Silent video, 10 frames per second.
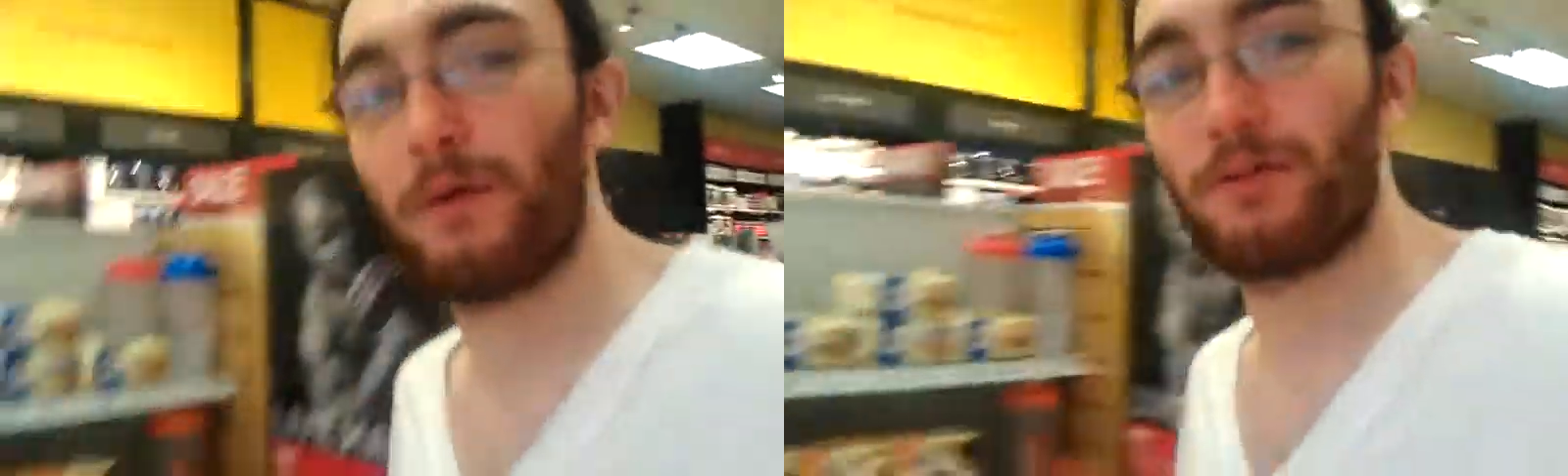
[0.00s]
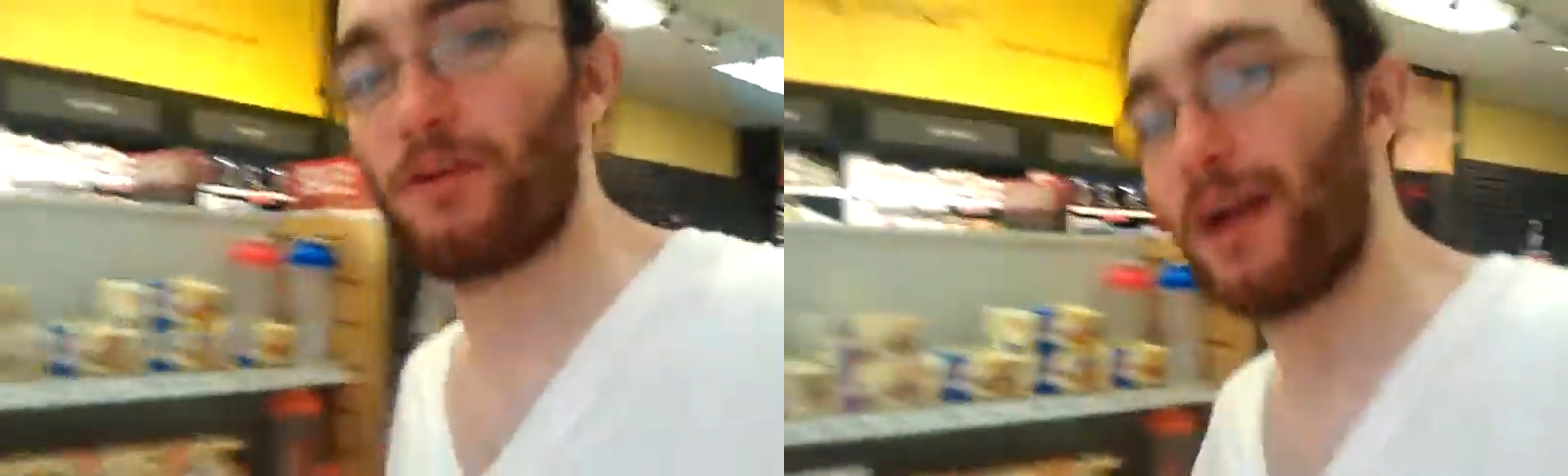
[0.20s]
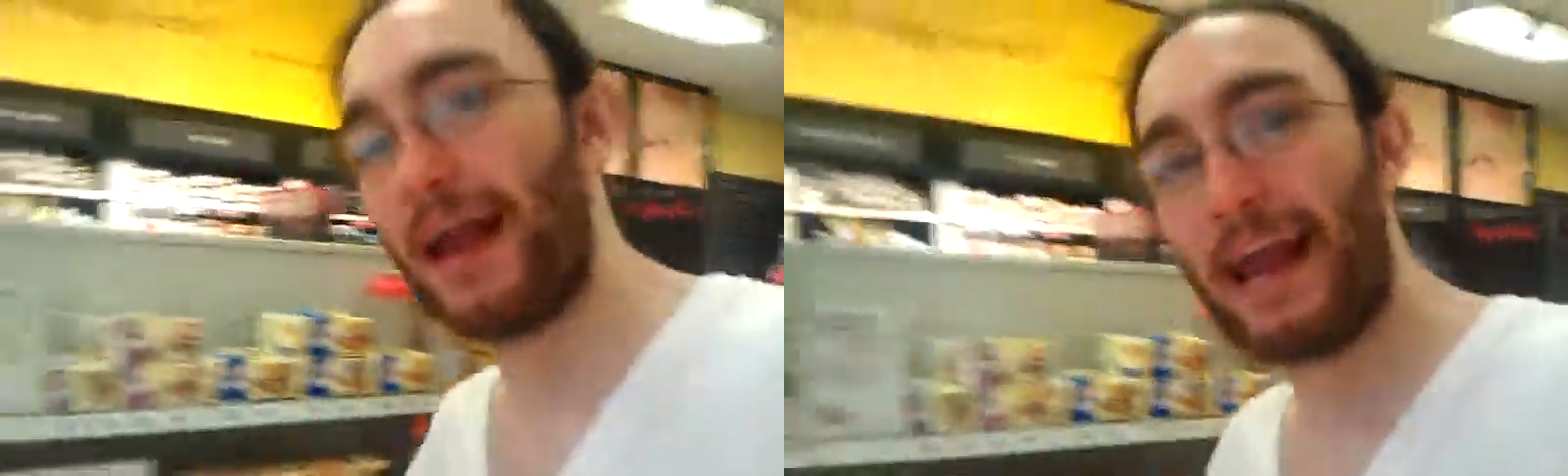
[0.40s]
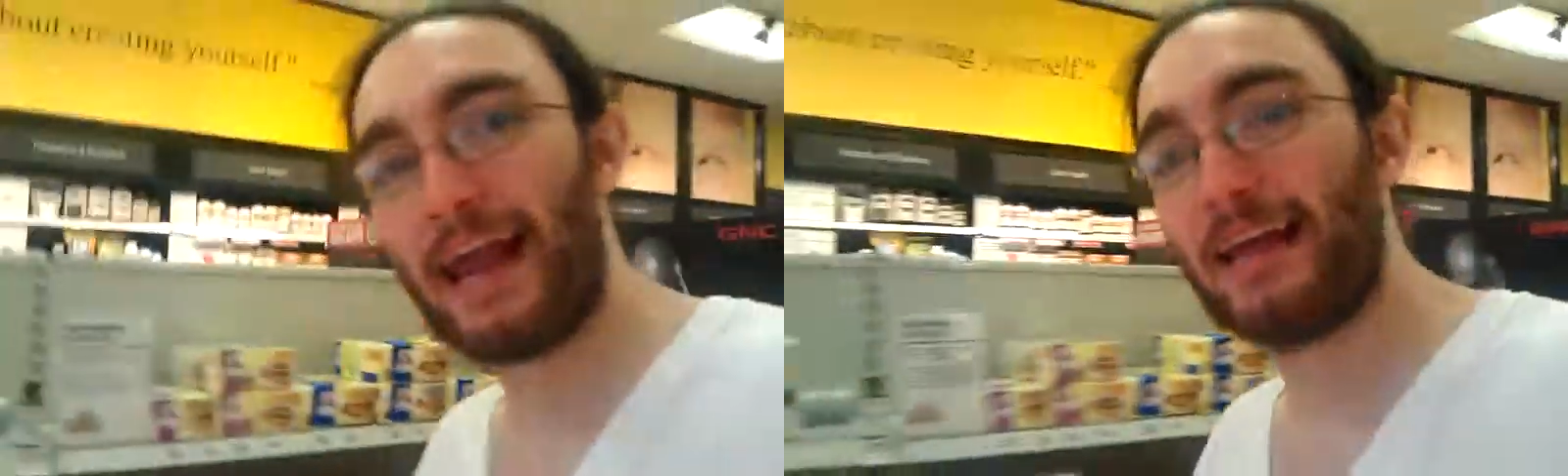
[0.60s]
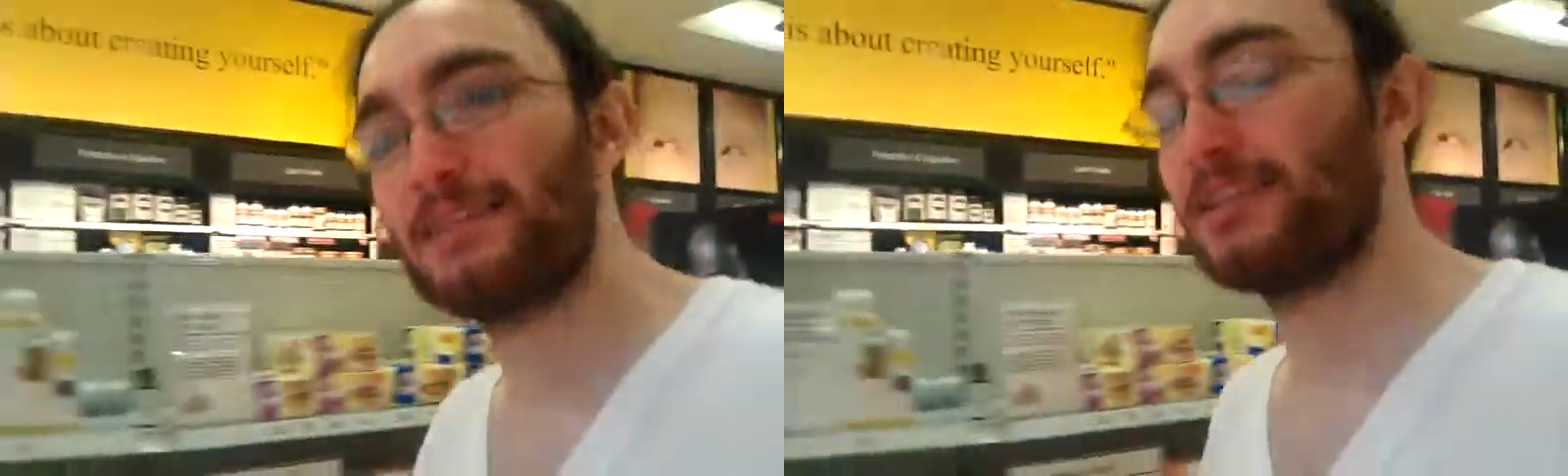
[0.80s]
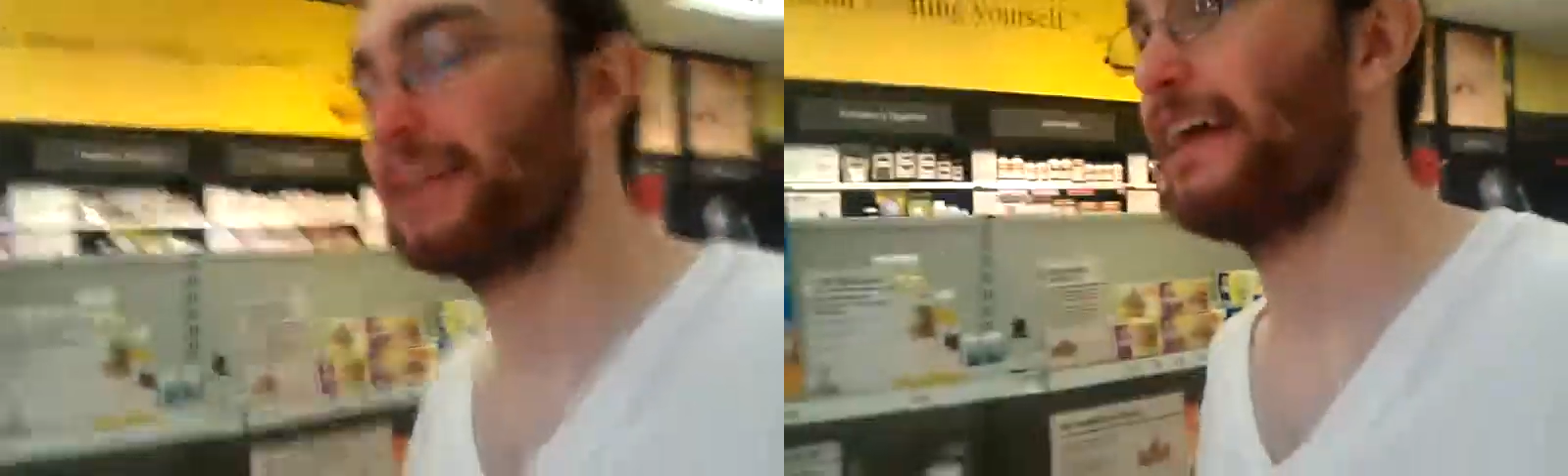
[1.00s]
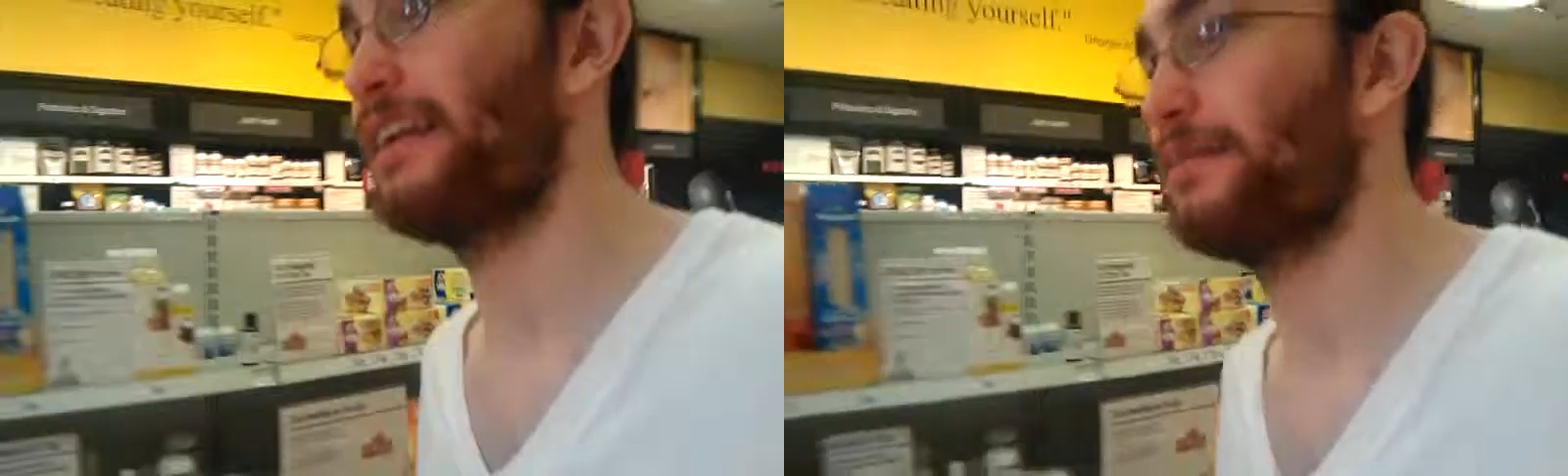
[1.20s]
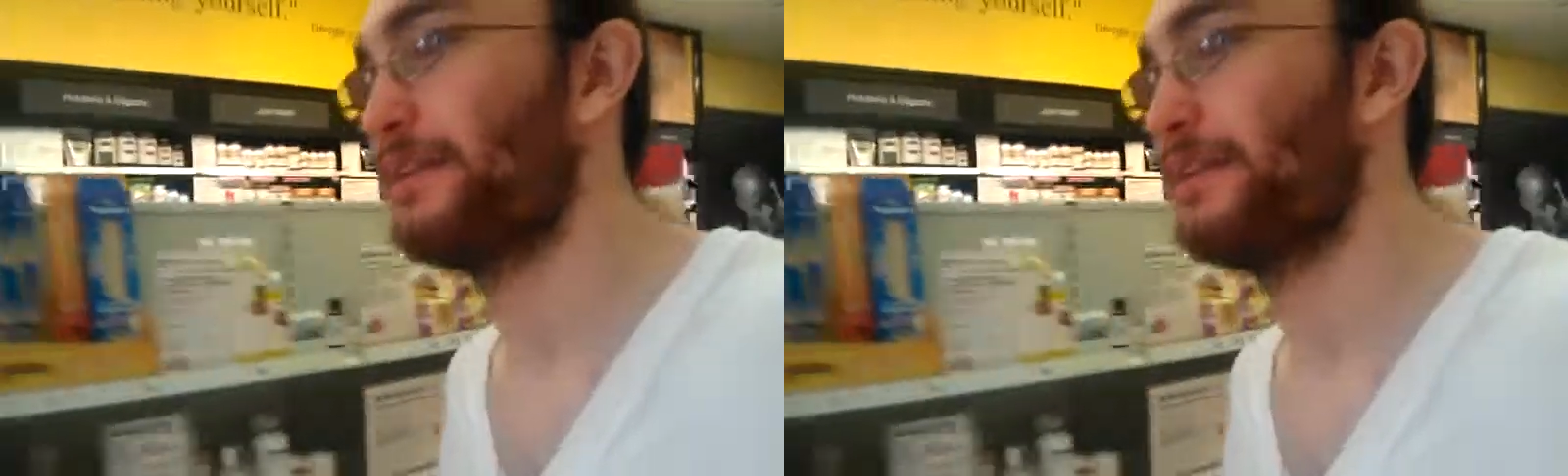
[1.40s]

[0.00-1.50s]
with their hands, you can't,